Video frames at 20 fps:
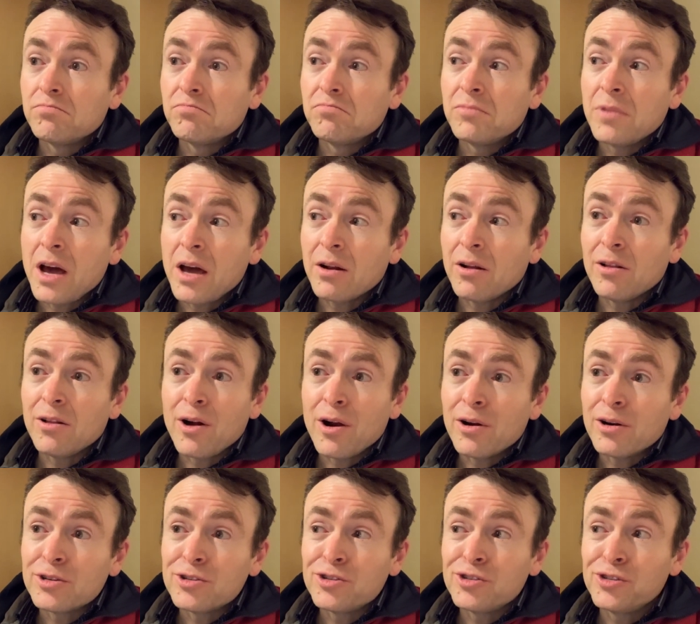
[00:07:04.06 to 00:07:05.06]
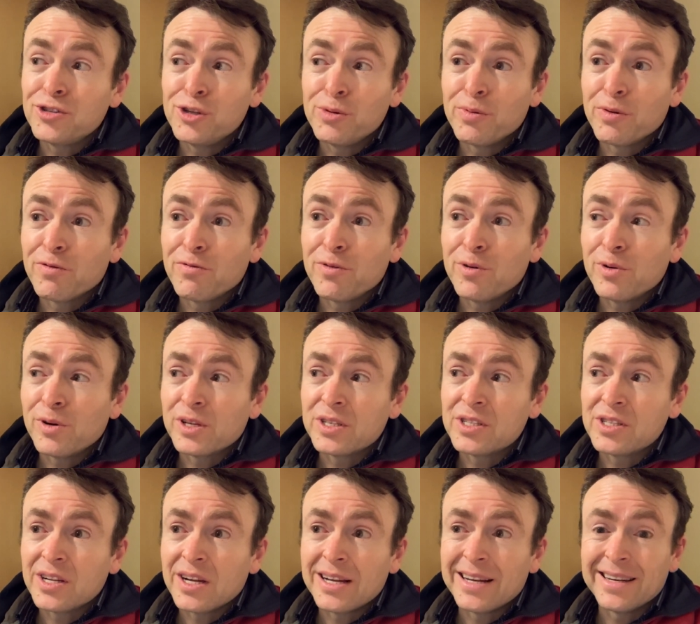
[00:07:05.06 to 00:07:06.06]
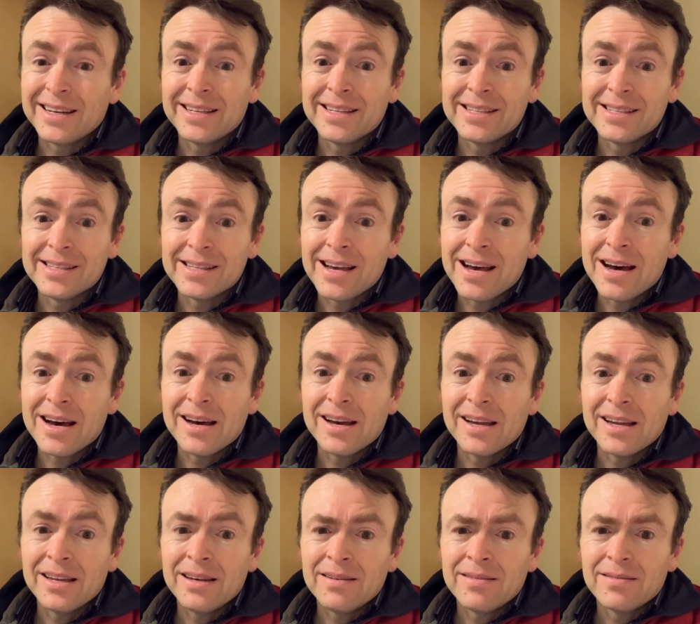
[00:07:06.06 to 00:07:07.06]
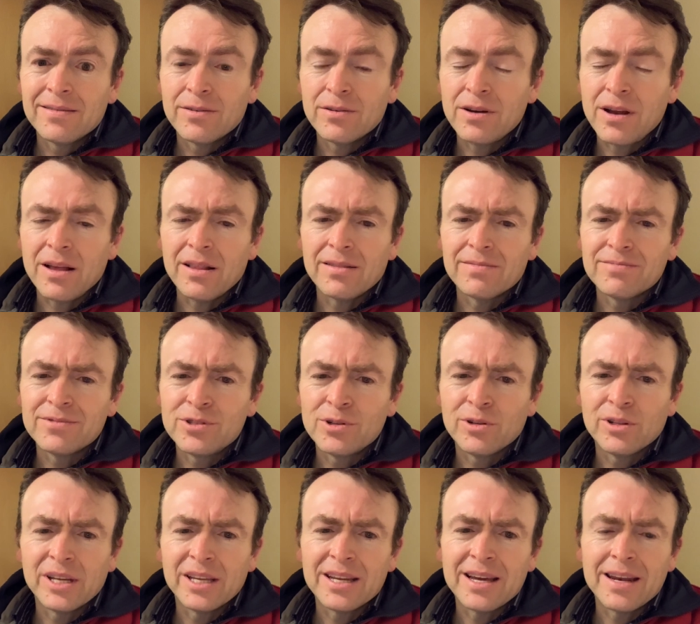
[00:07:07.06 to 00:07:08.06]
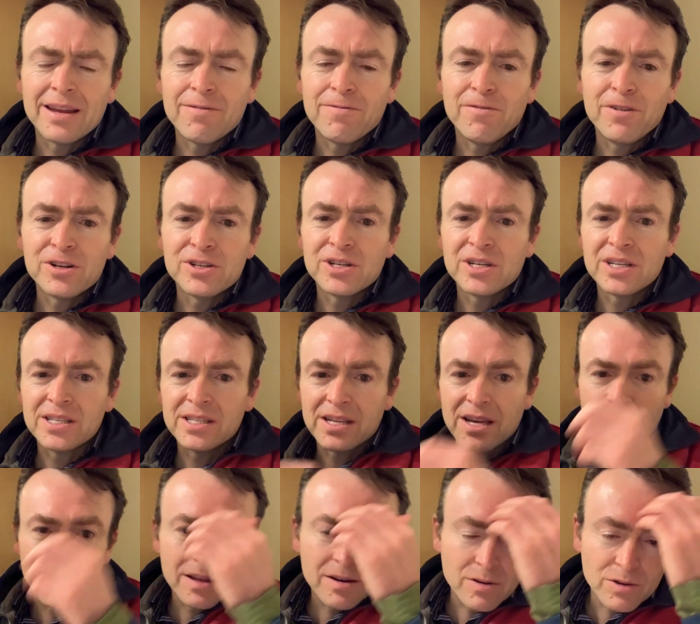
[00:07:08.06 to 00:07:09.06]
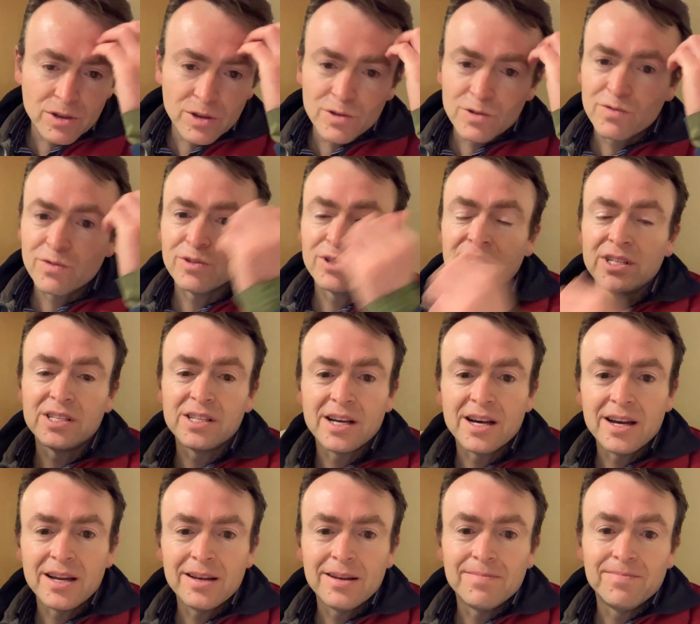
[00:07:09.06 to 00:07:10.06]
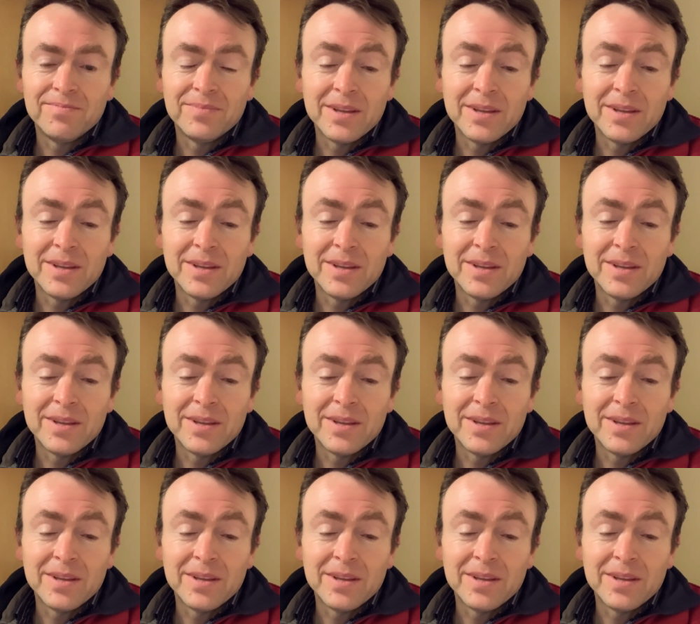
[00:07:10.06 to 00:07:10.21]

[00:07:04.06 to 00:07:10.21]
Not all art is super focused on design, or not, certainly not efficient design or useful design.